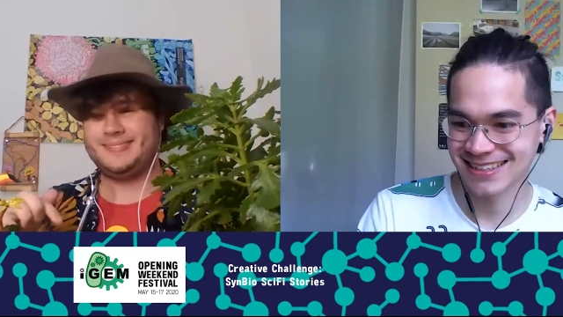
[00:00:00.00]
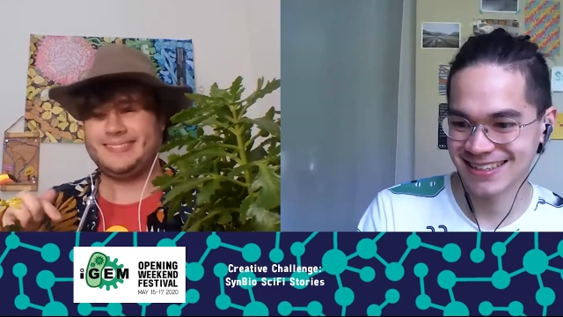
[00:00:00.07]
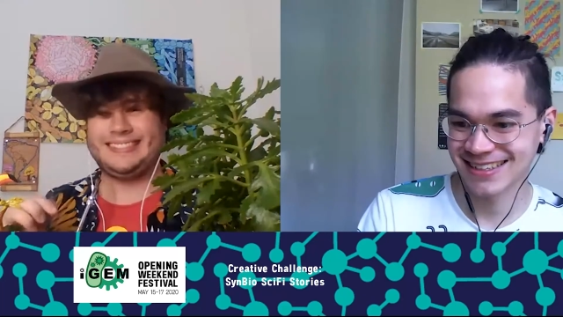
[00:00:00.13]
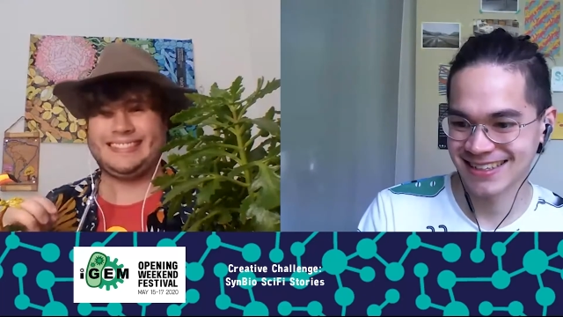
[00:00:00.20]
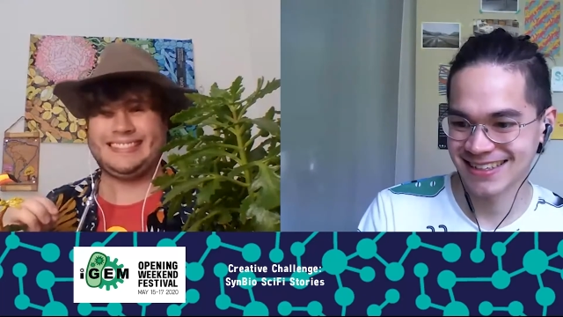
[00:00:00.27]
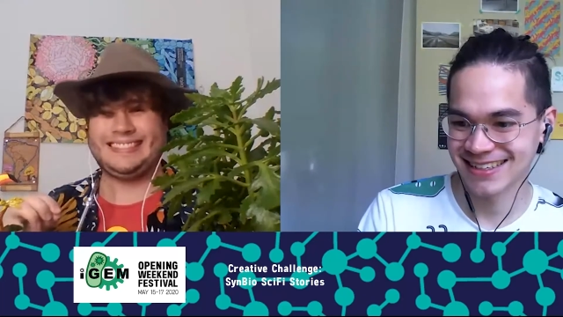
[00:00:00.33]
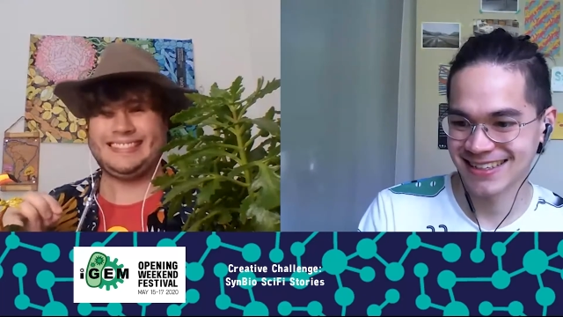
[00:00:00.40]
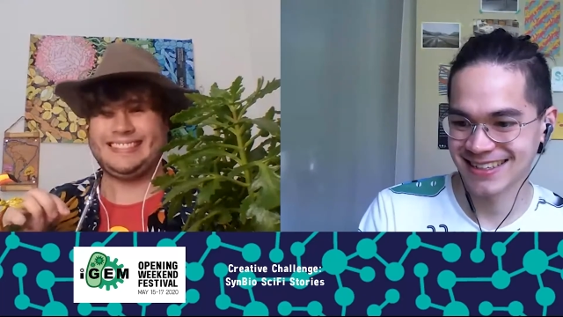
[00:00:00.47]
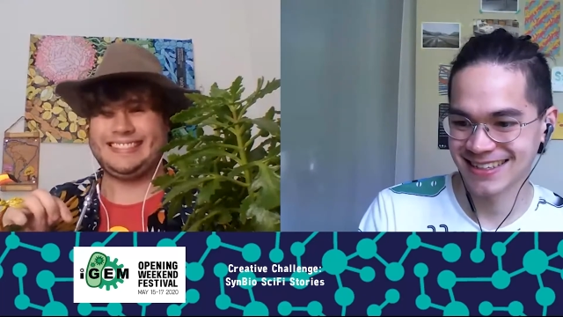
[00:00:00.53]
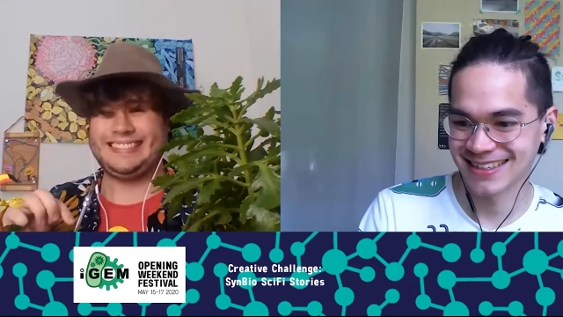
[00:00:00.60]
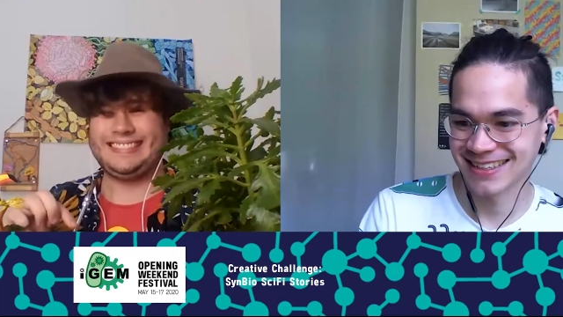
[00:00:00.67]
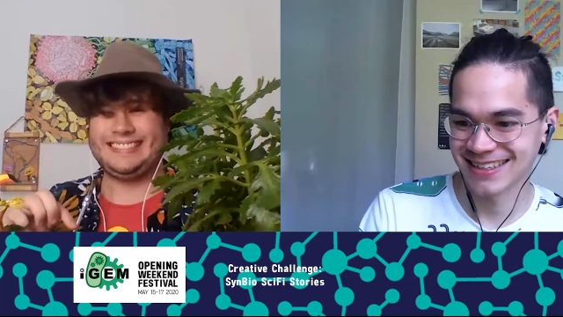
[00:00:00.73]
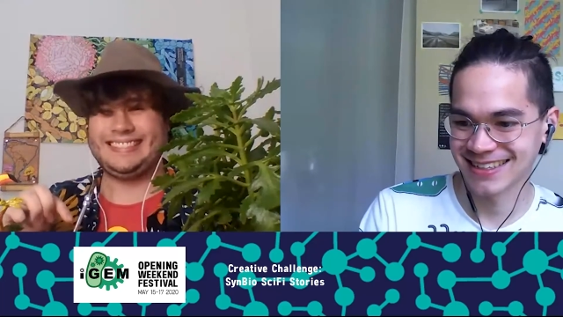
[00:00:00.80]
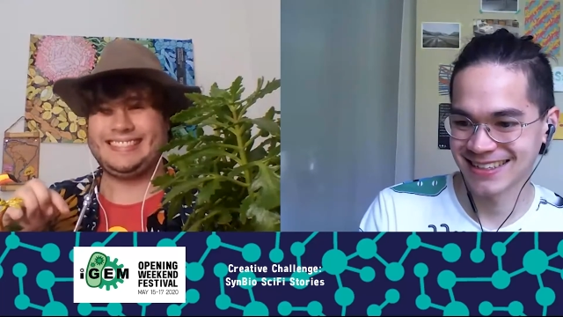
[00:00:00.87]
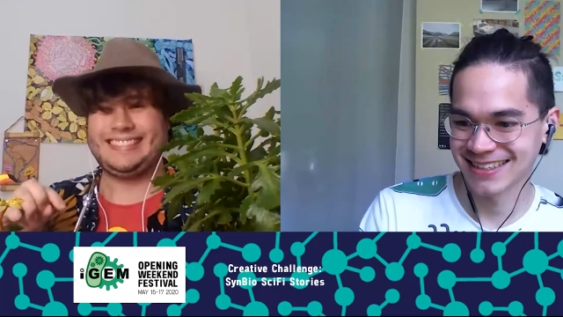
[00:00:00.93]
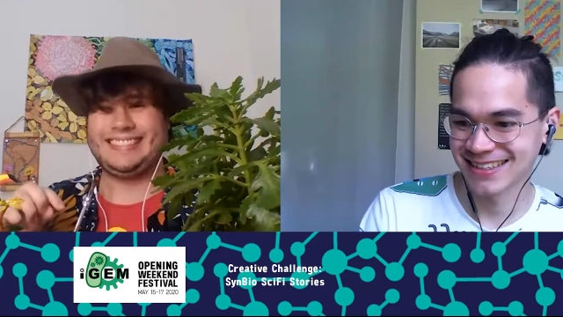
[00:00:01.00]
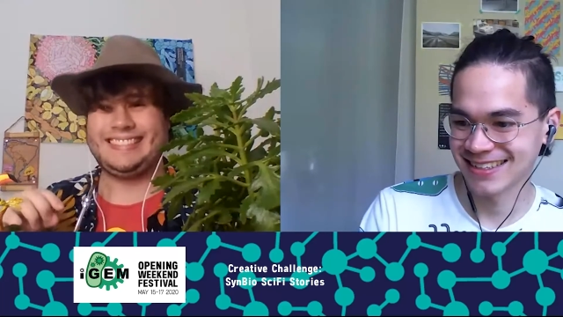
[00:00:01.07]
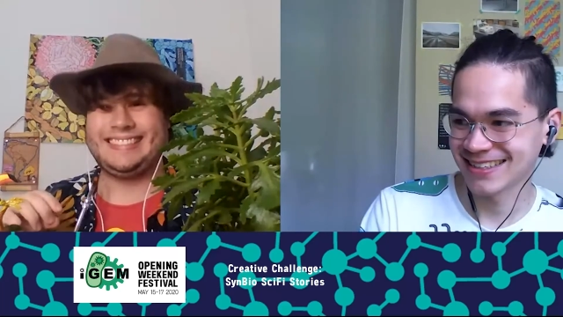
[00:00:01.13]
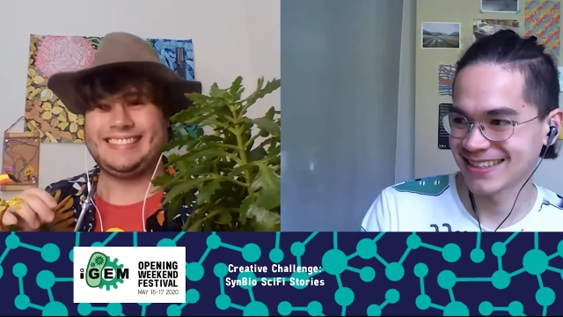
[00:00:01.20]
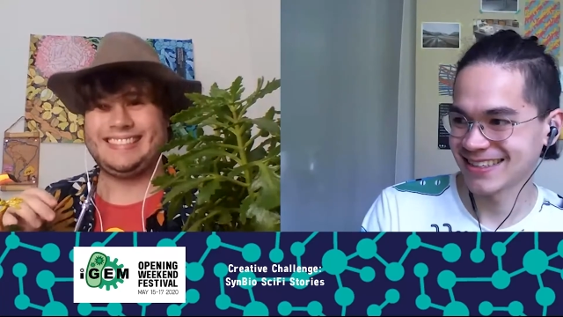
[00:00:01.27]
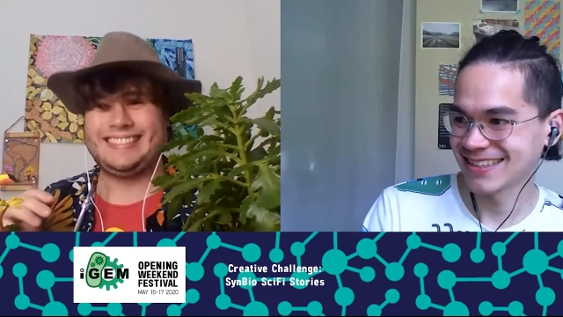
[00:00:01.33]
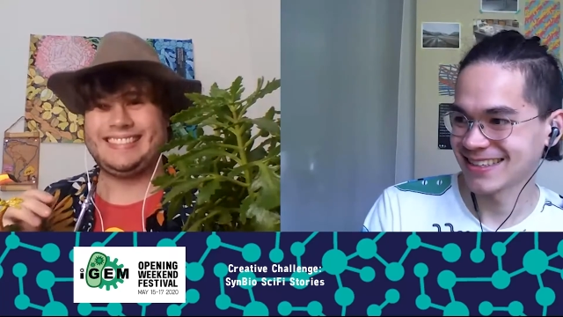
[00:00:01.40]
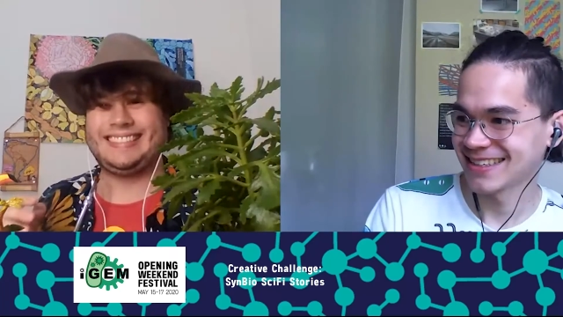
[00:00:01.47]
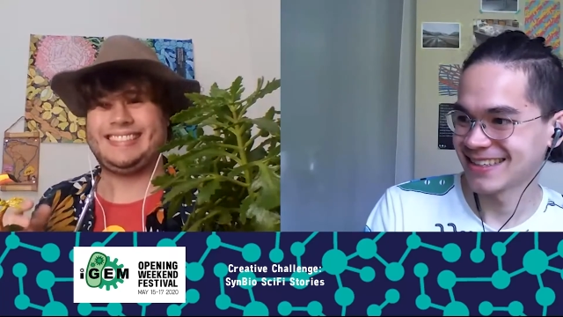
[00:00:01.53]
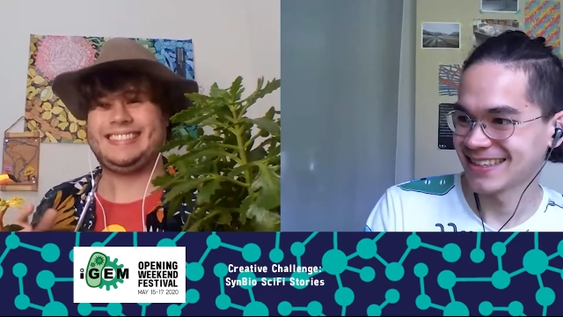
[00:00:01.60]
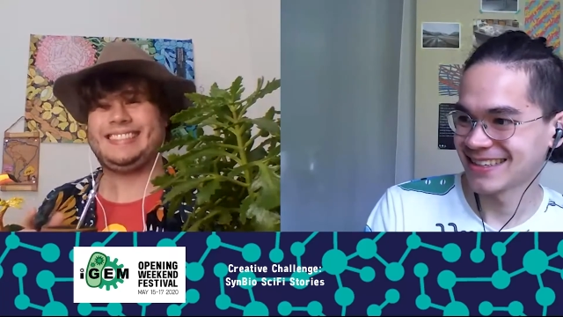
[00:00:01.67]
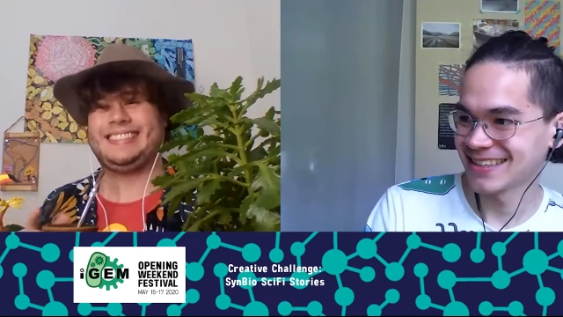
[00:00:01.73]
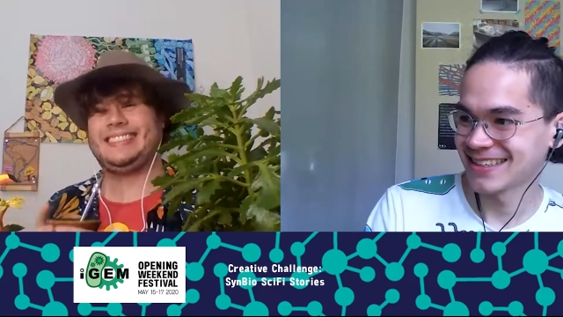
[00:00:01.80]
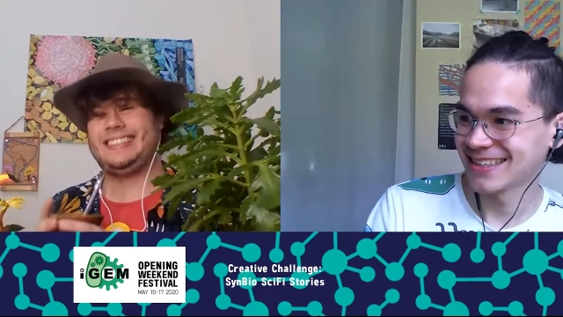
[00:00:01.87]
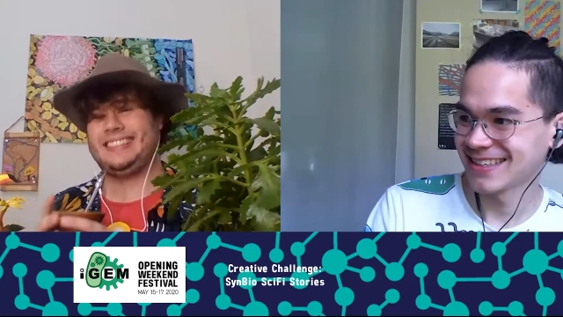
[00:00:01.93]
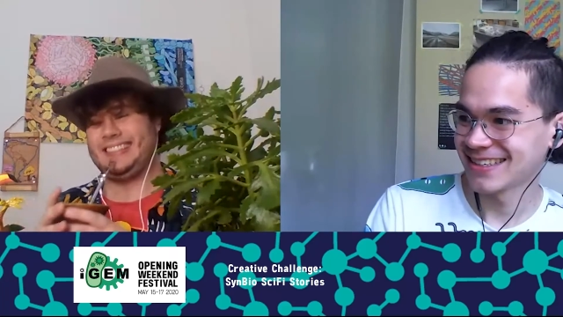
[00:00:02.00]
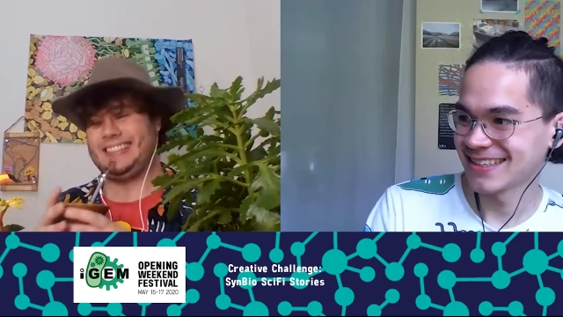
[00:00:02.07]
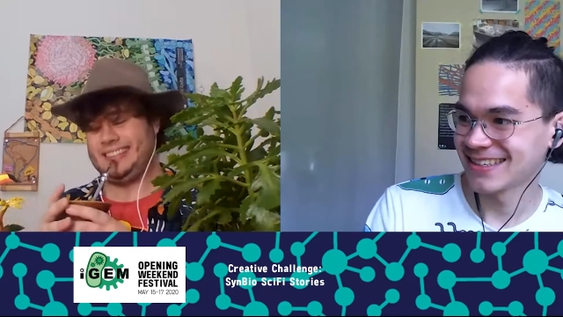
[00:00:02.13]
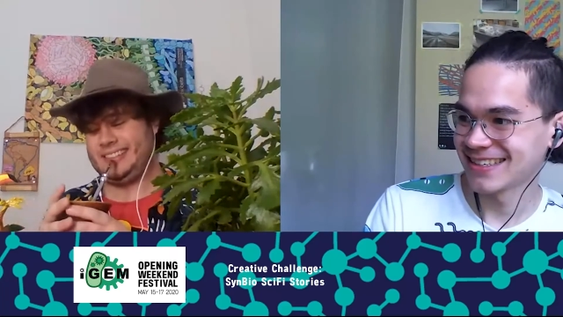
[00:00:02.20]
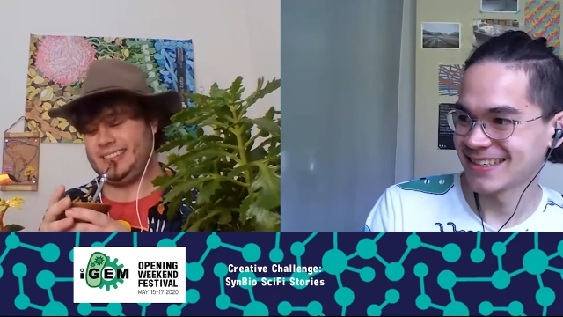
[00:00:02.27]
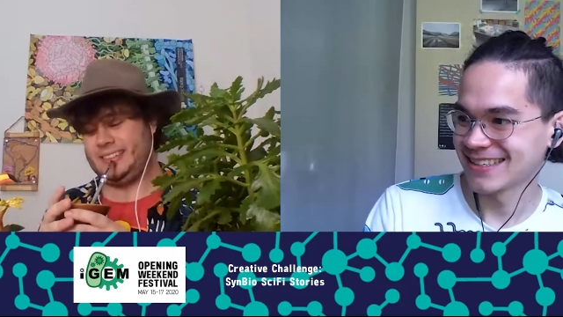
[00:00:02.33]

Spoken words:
[no speech]